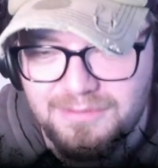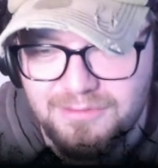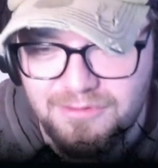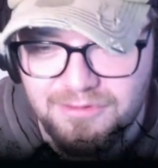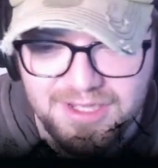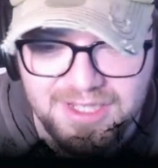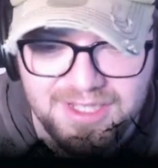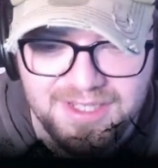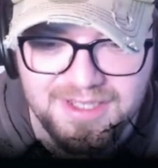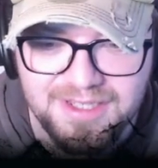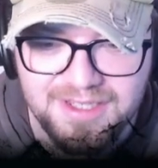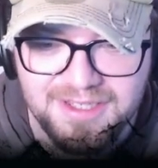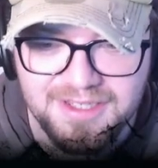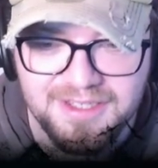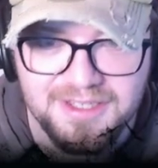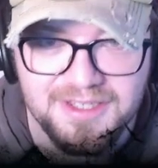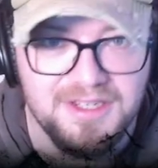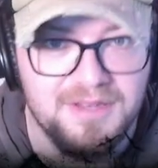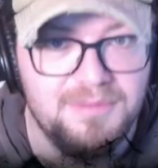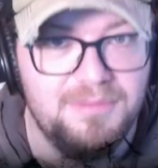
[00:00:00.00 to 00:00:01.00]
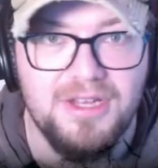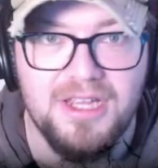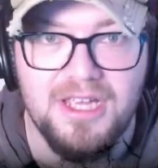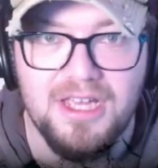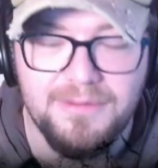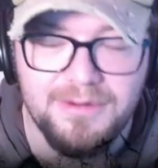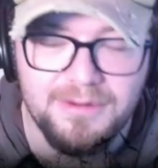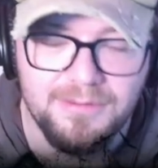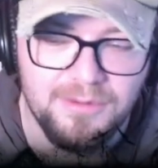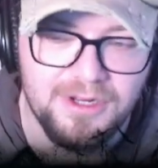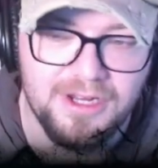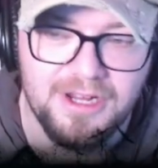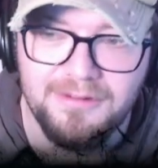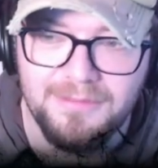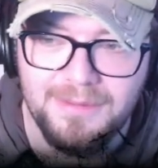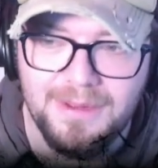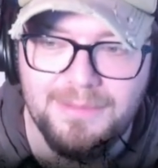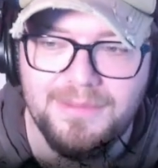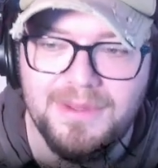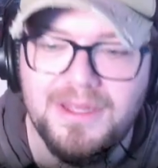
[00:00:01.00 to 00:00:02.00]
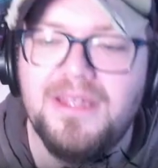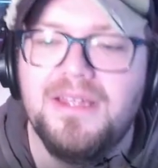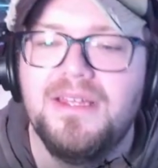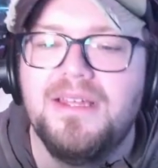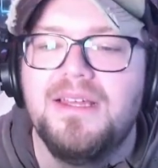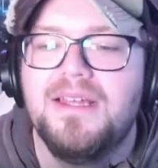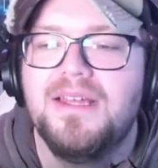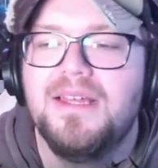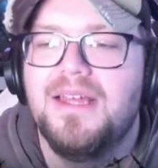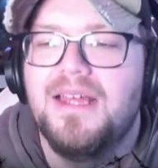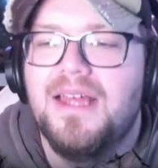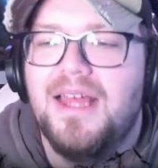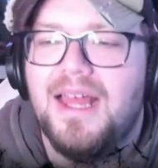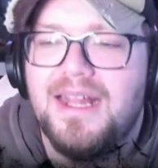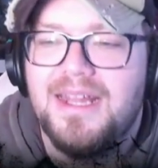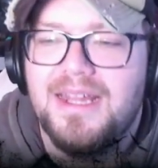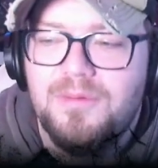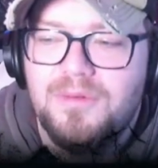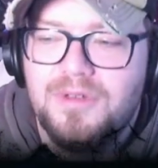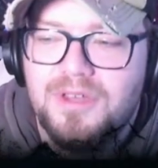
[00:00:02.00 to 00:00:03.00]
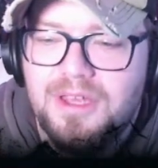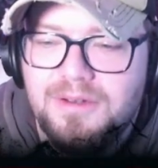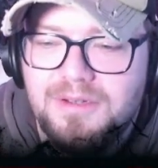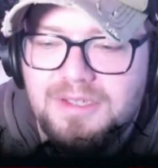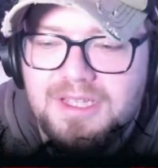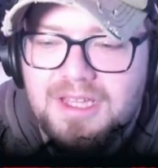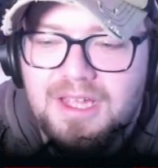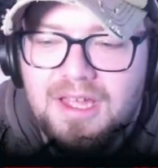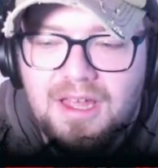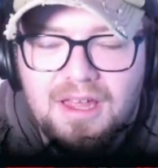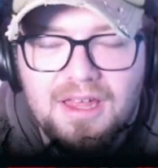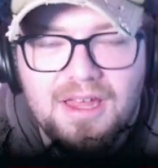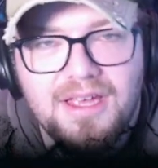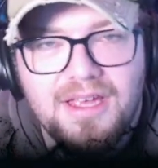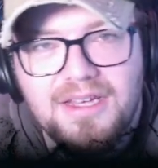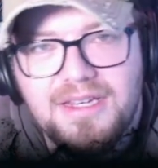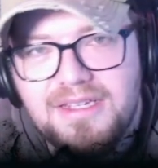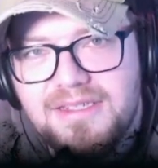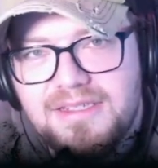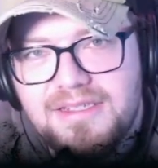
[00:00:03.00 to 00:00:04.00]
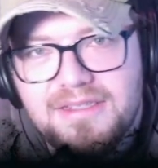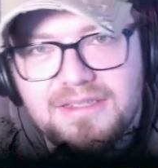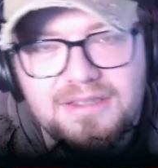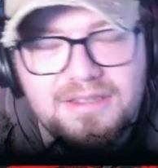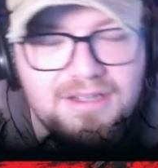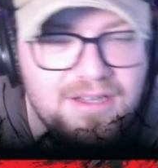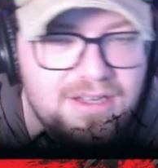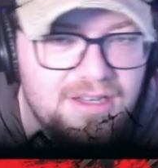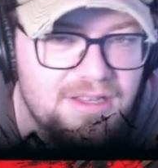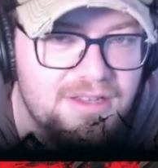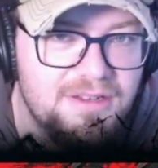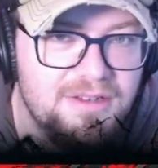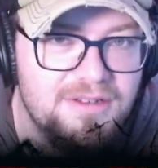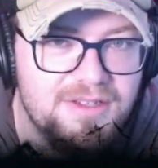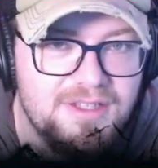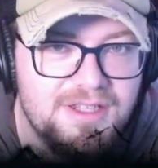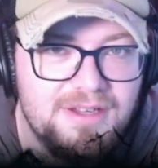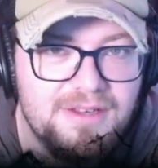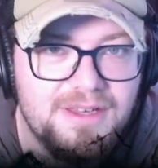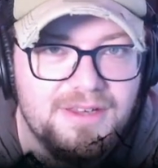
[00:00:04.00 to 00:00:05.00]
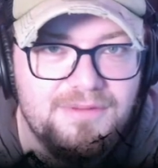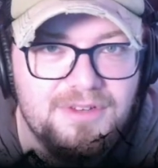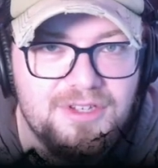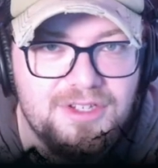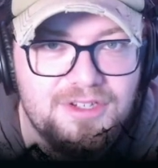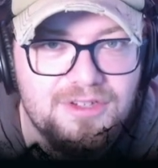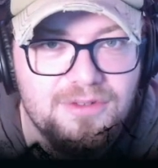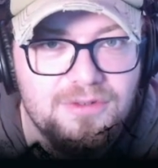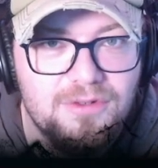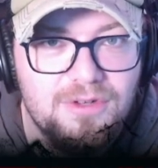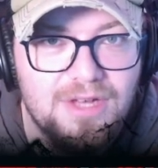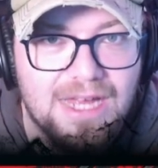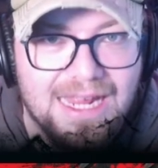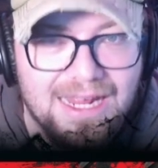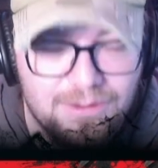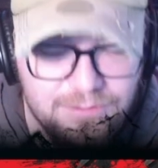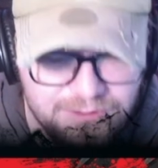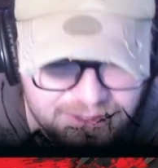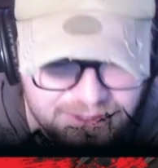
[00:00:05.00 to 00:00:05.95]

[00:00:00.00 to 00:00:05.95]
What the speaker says: or in this instance, a blurb and what I remember. And then we'll go into the highs, the lows, and I'll give it a score out